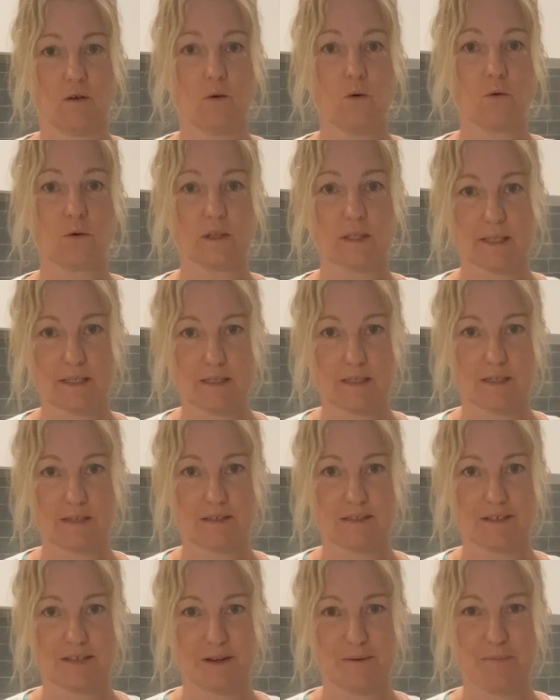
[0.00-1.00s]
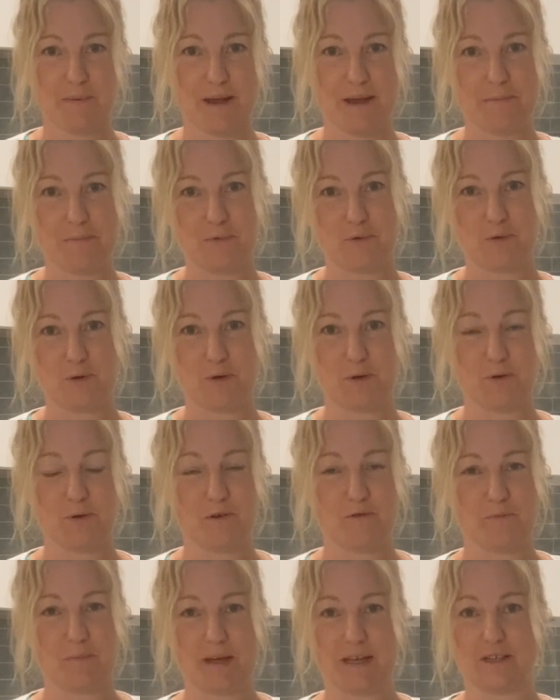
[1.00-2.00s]
all listen to people who
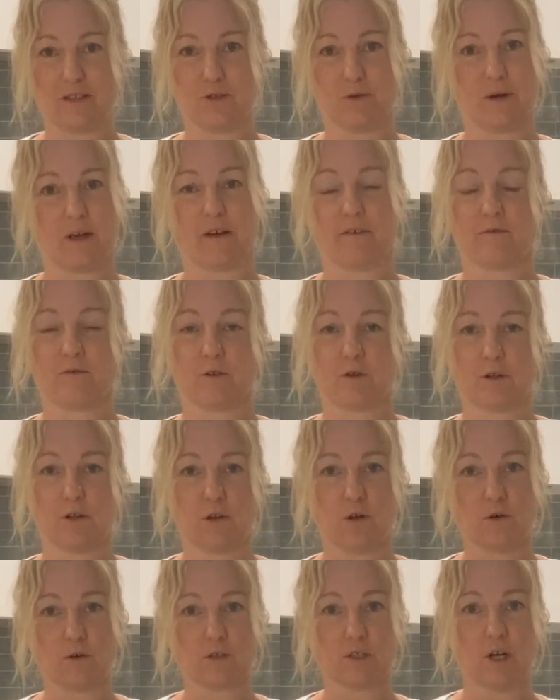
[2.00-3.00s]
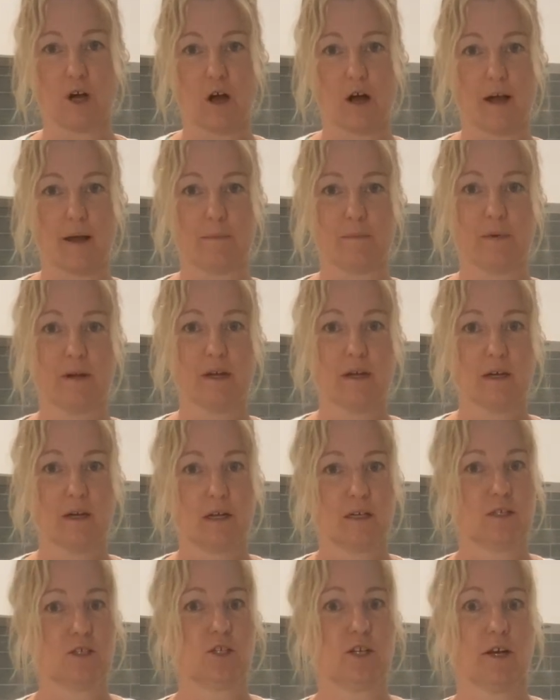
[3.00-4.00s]
have been doing it for a long time,
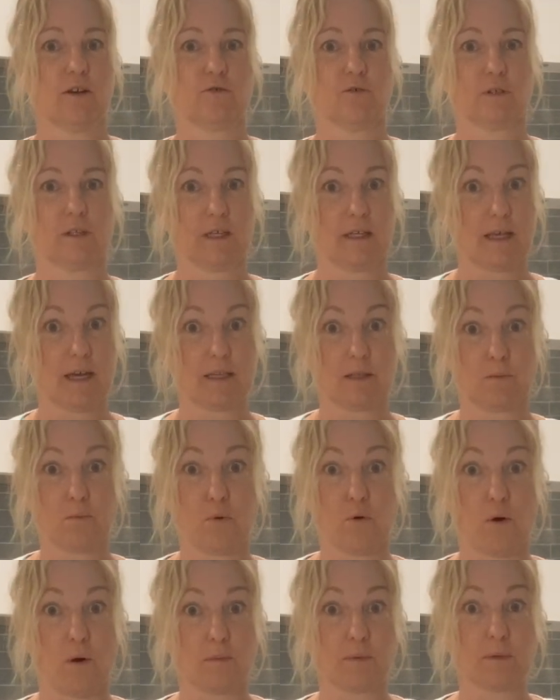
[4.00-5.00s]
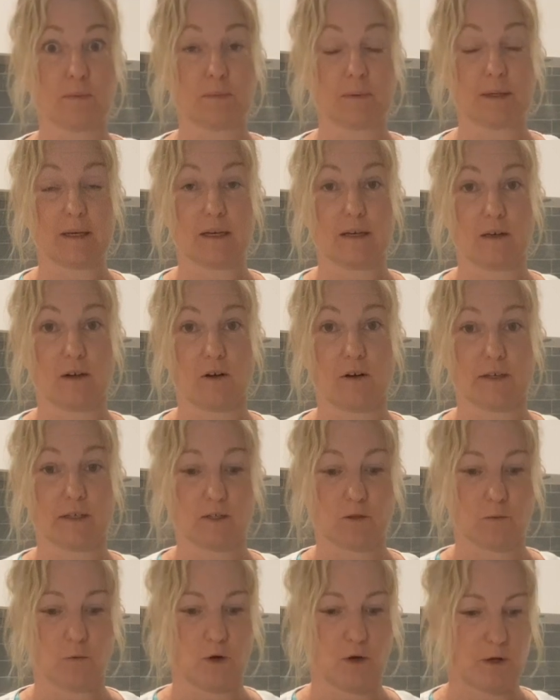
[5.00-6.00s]
generally that's probably going to
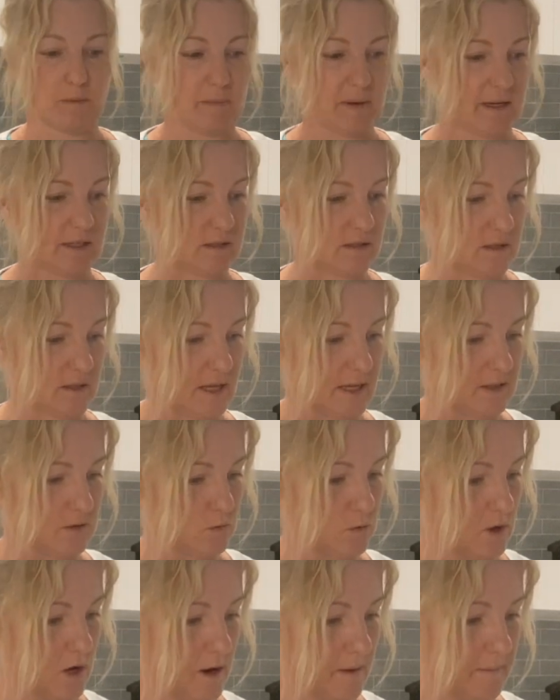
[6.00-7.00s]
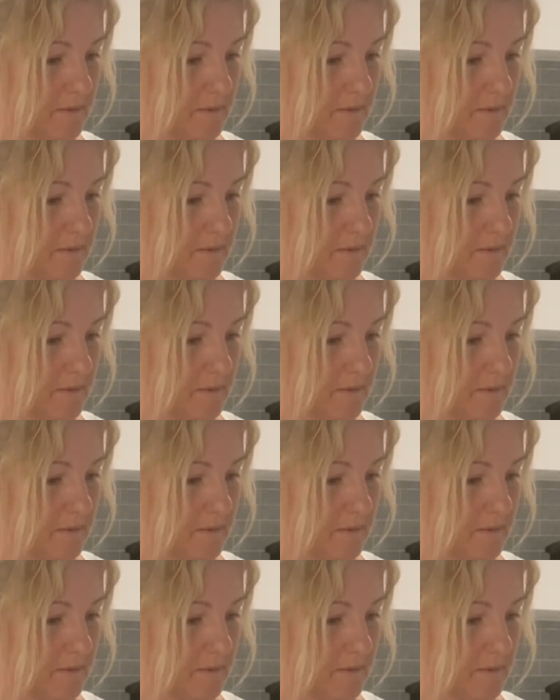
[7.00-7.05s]
work best. So that's what I'm